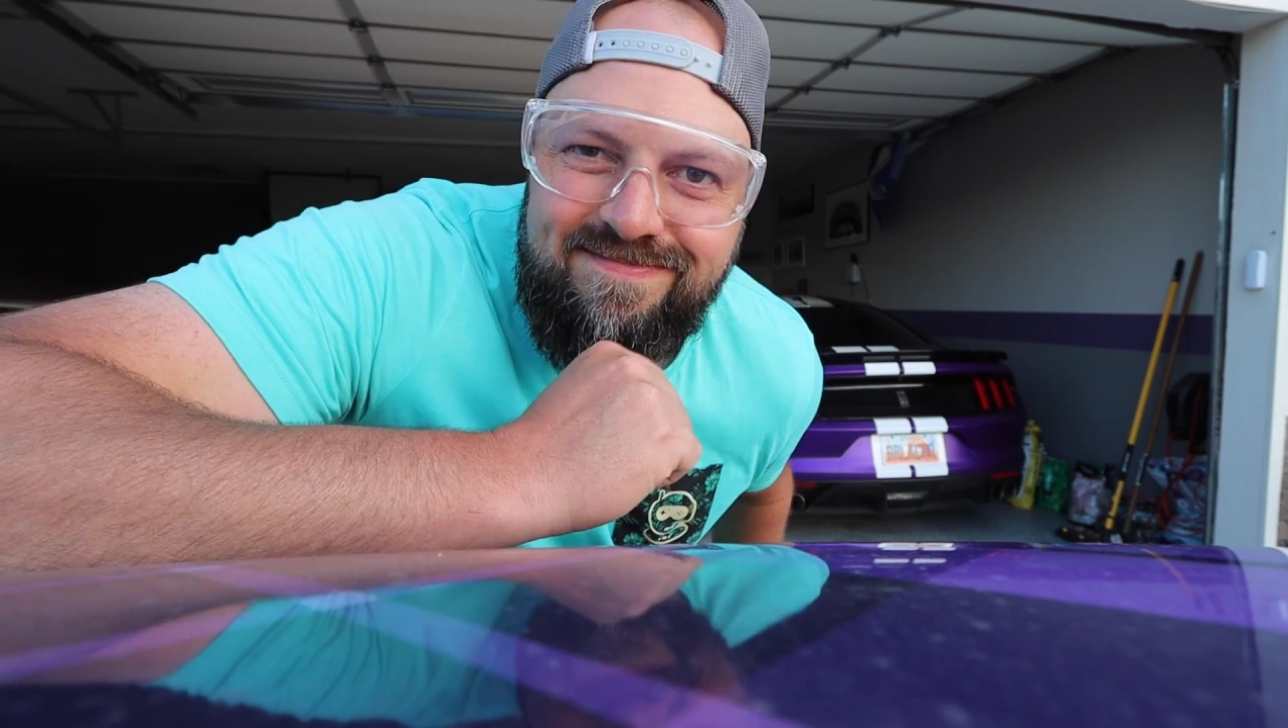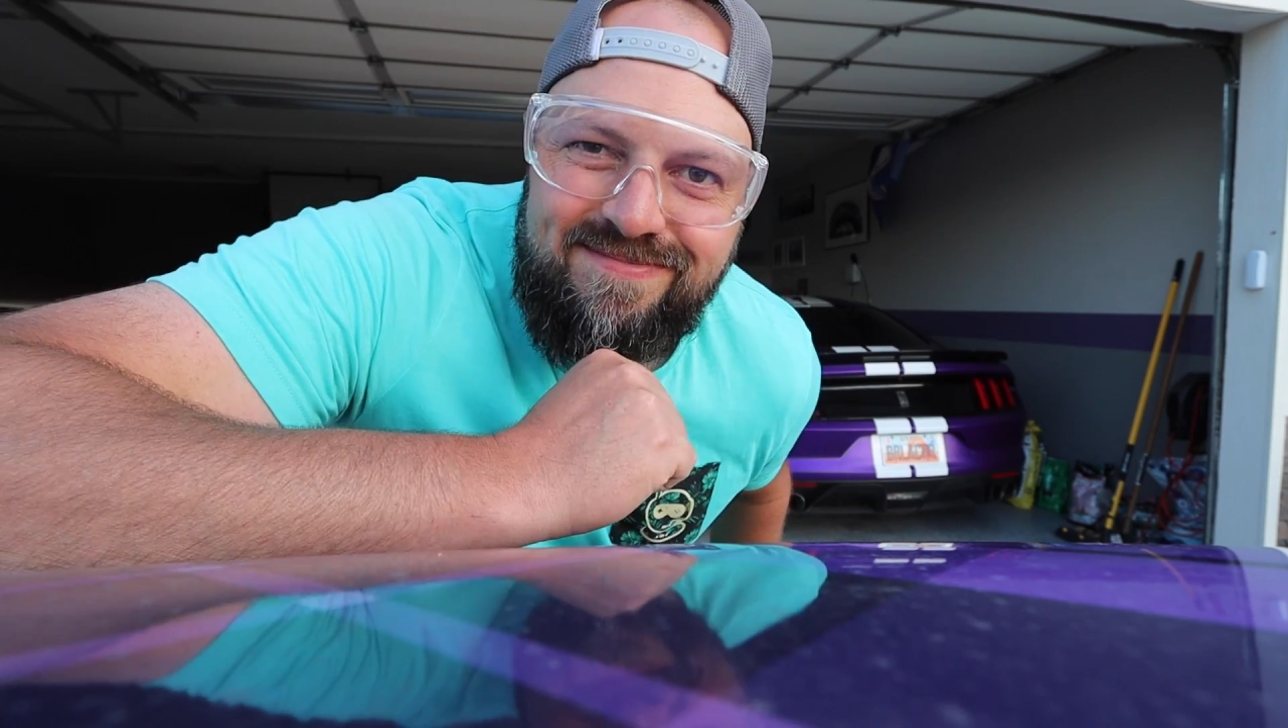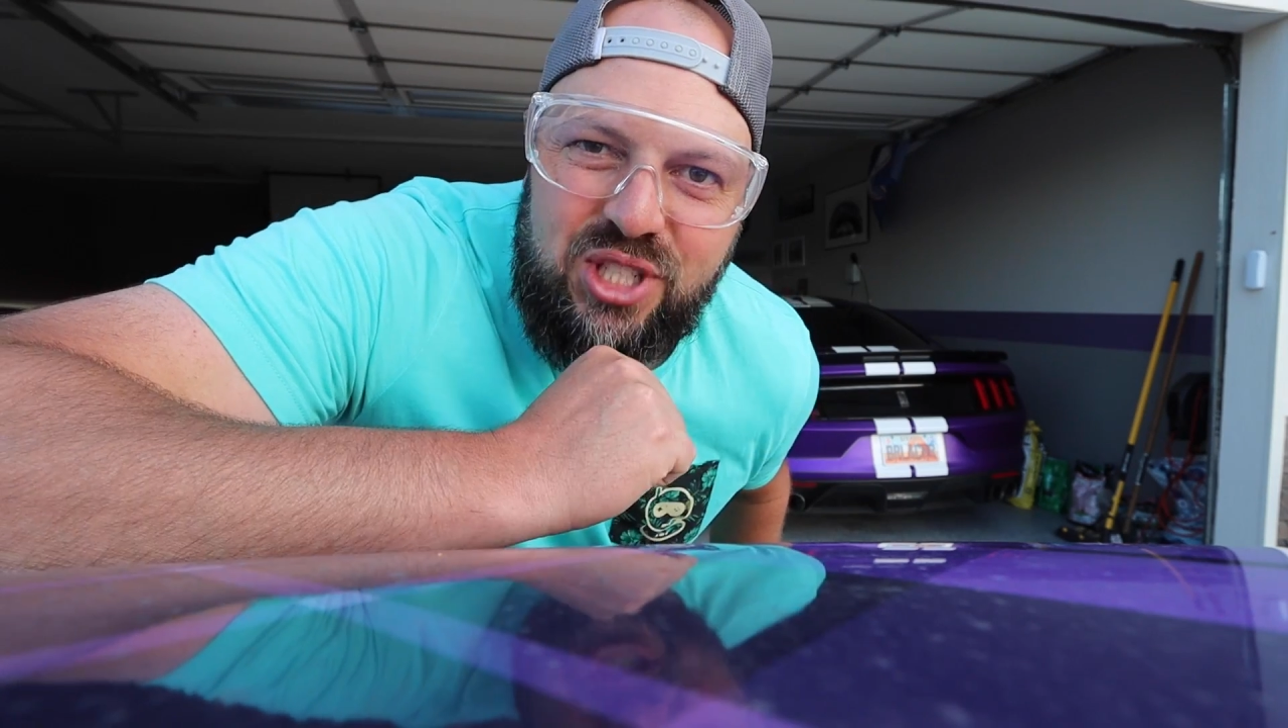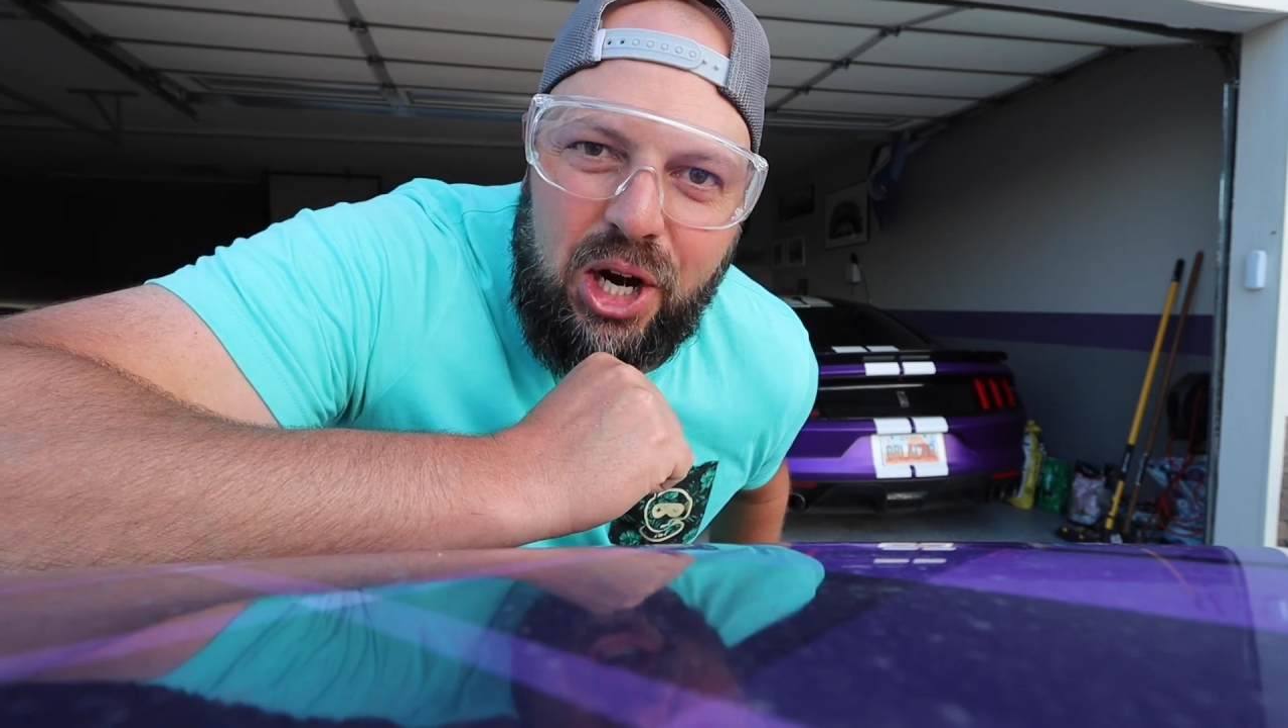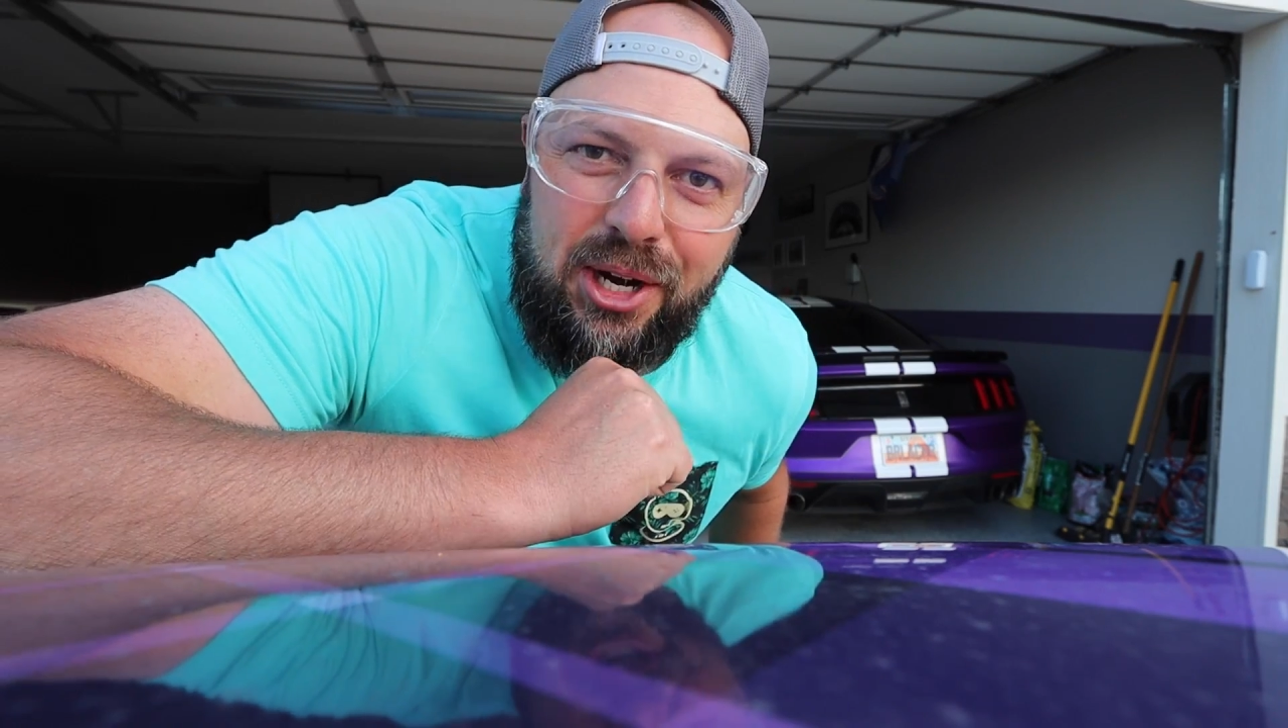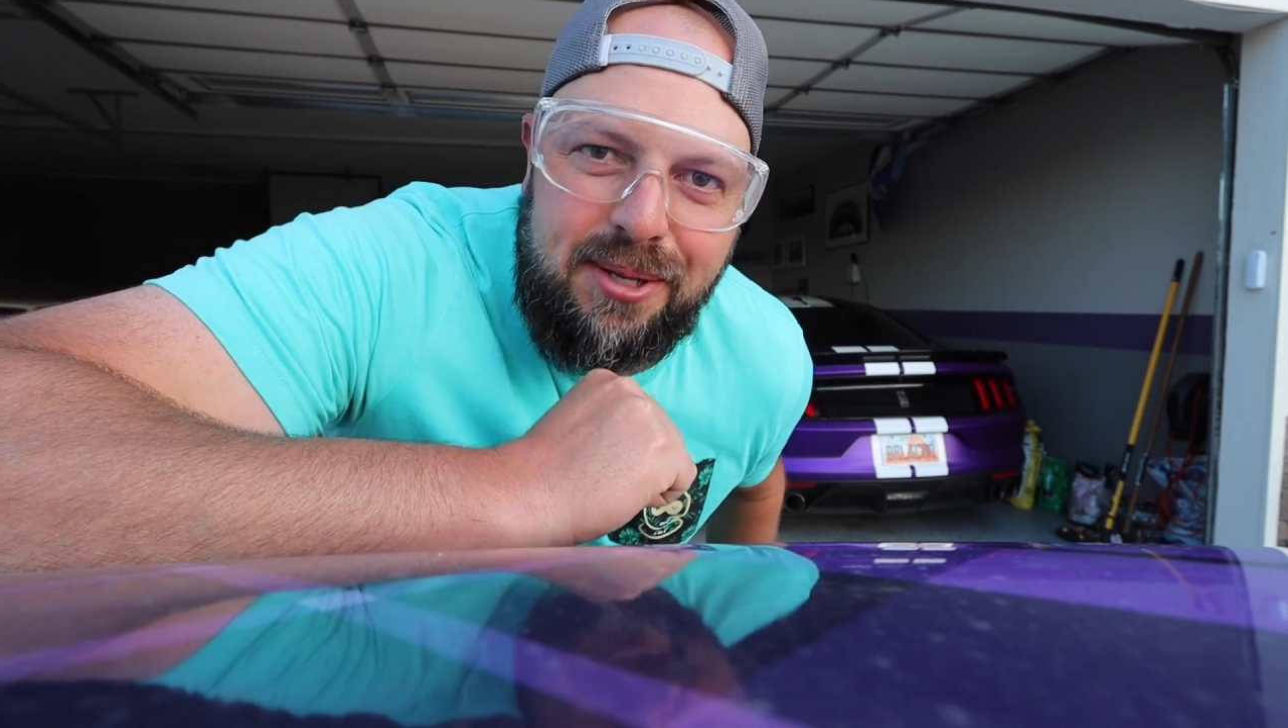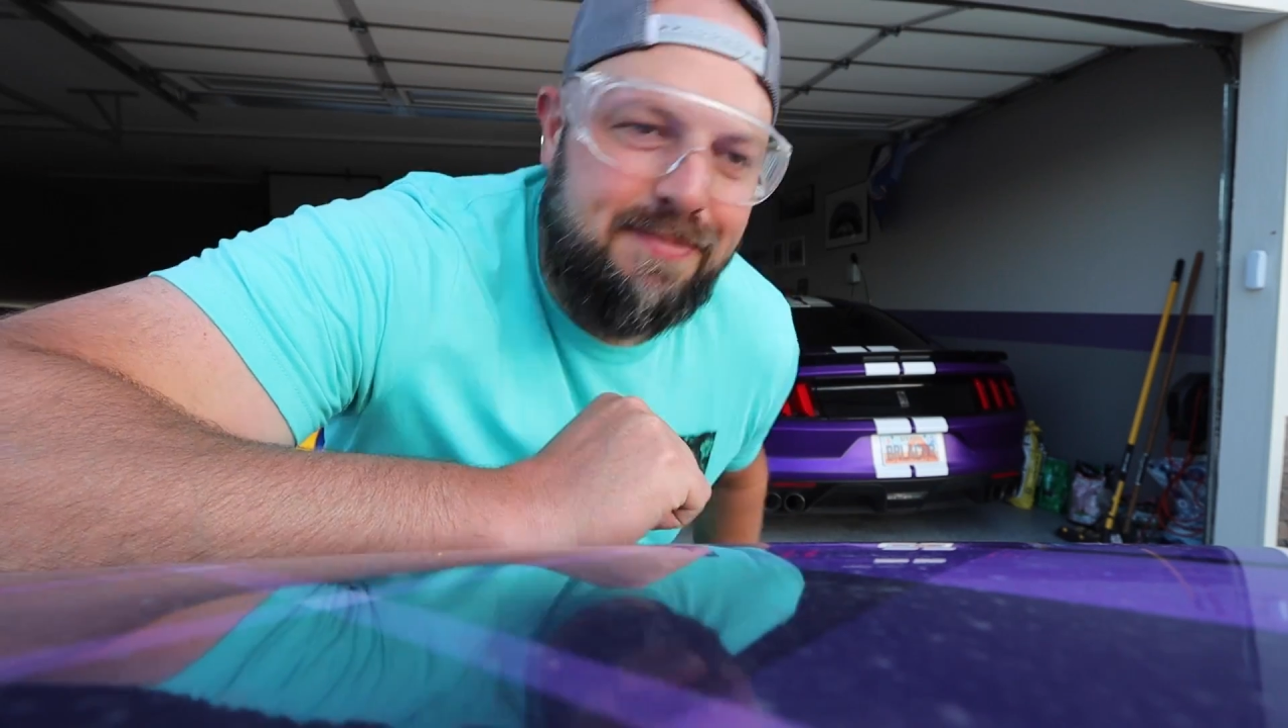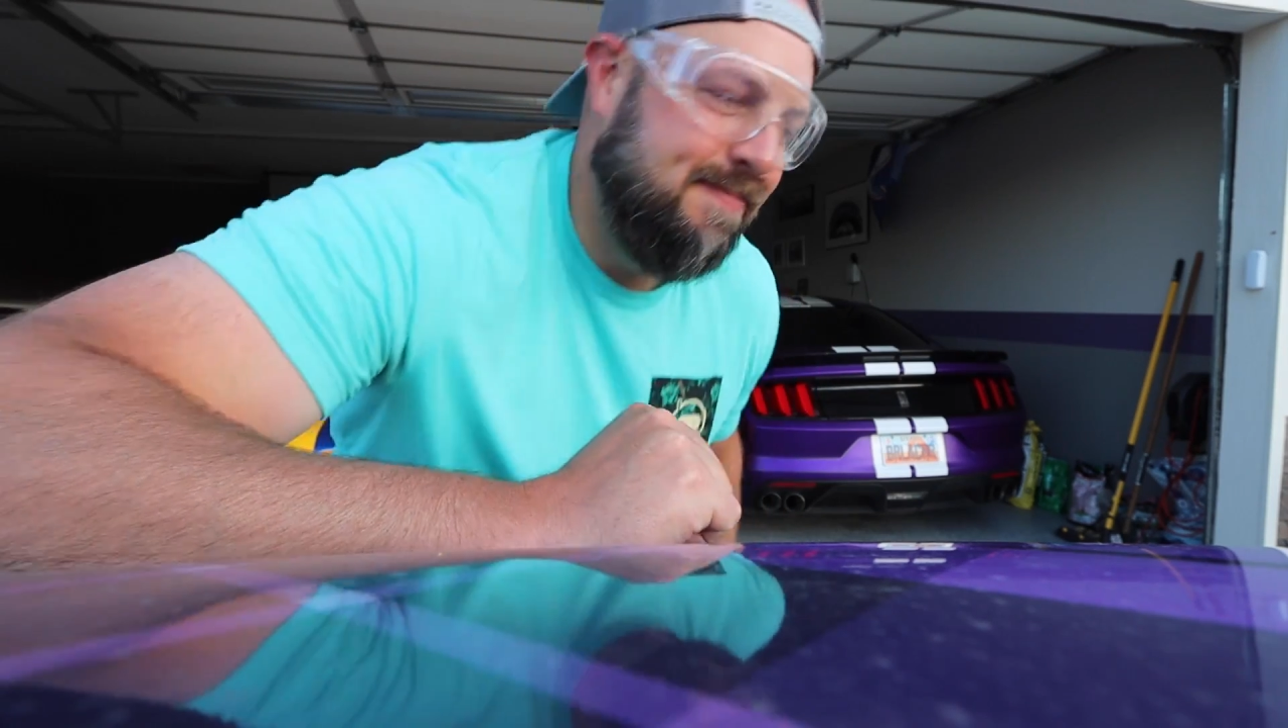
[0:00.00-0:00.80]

Sorry.